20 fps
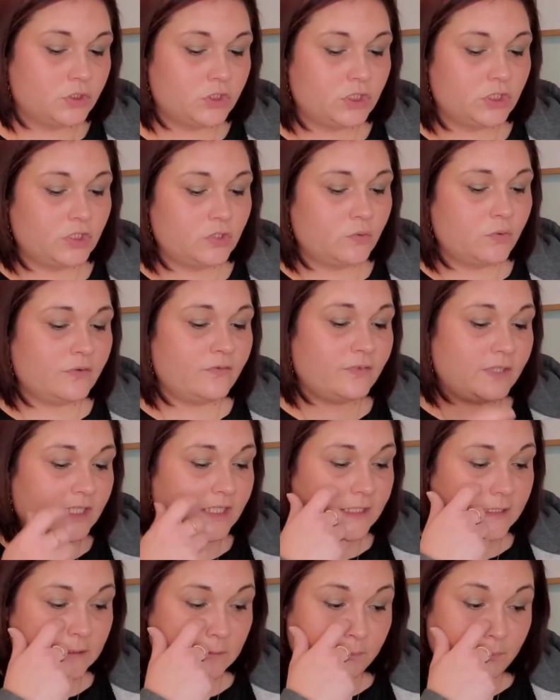two of
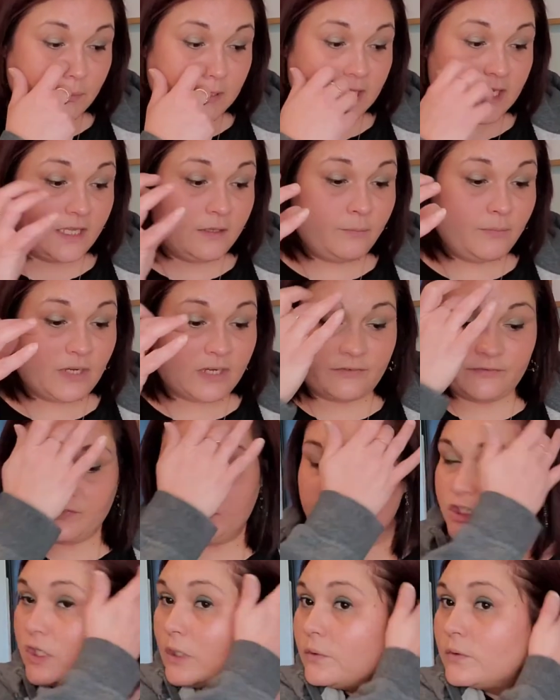these big
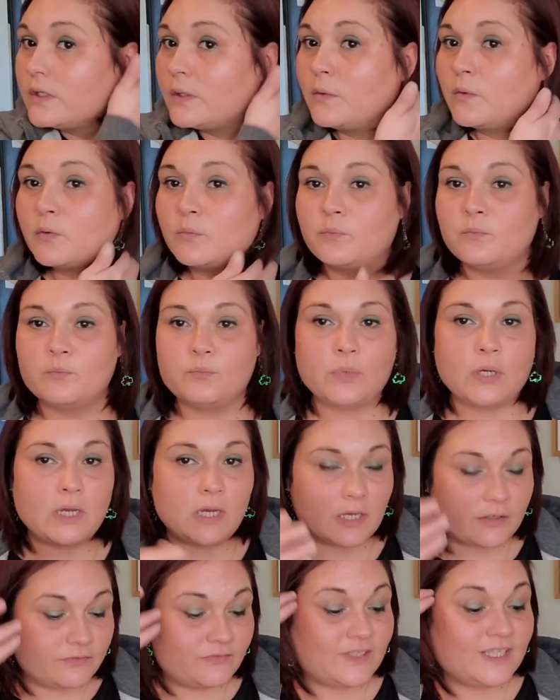puffy
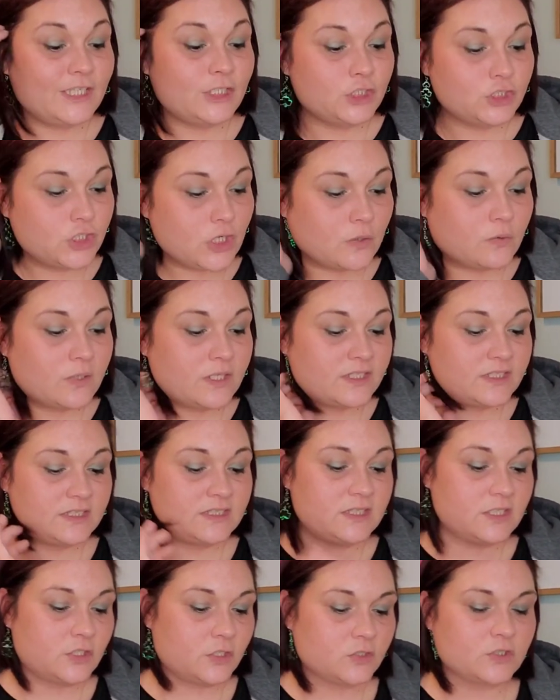donut
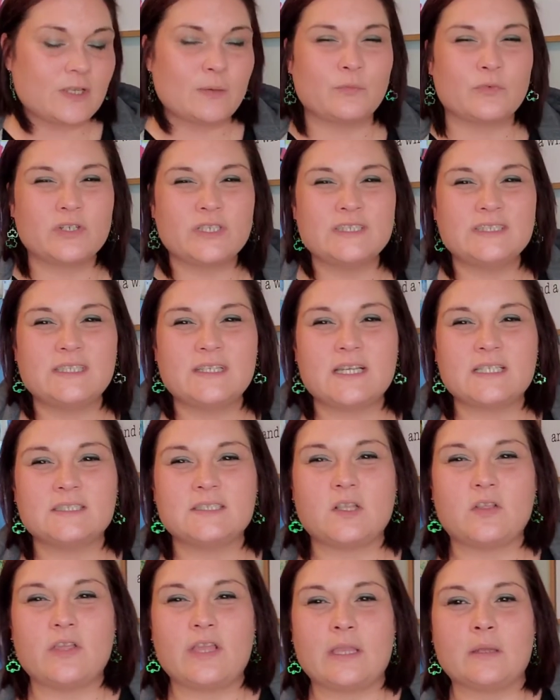stickers. I want to say I
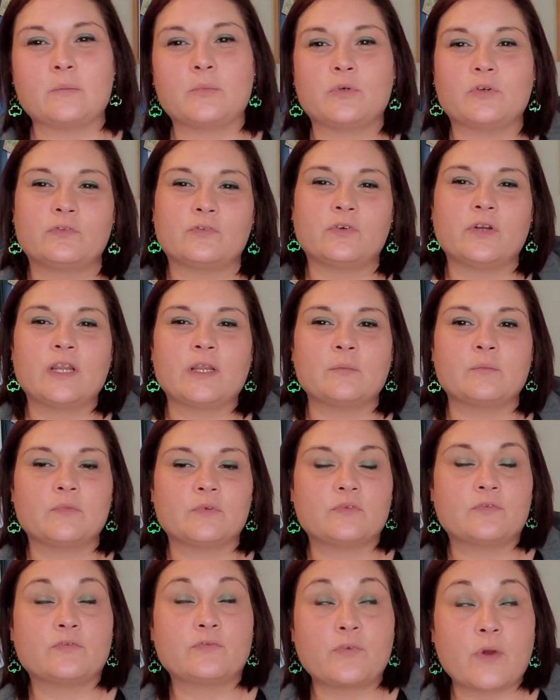saw Amber
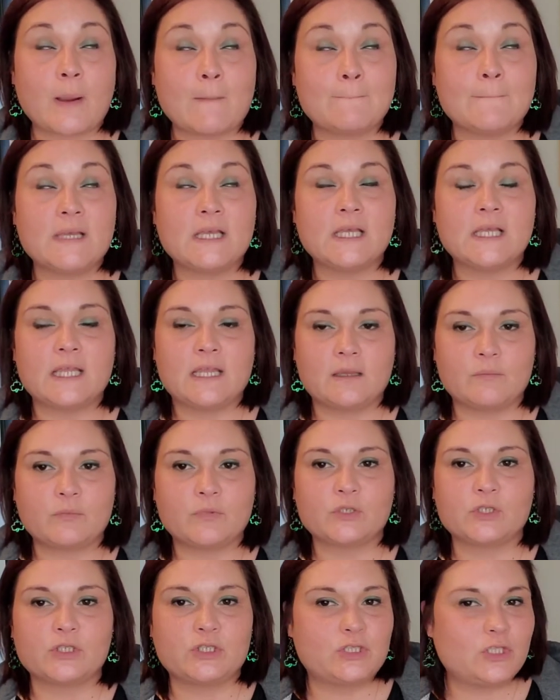from
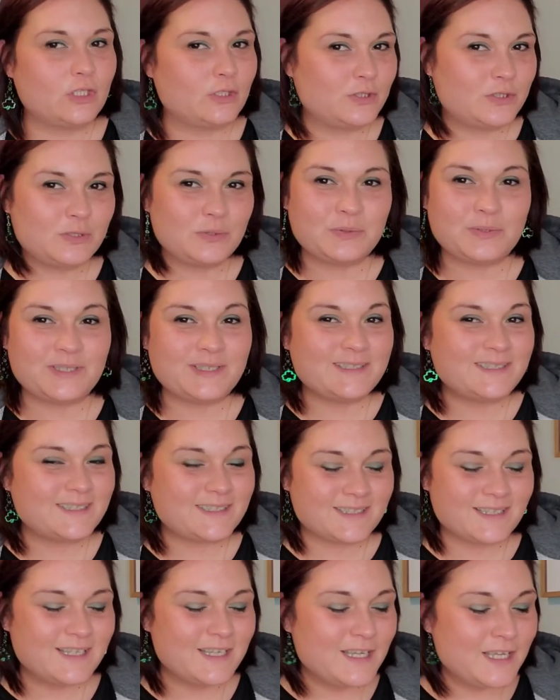Amber's to-do list.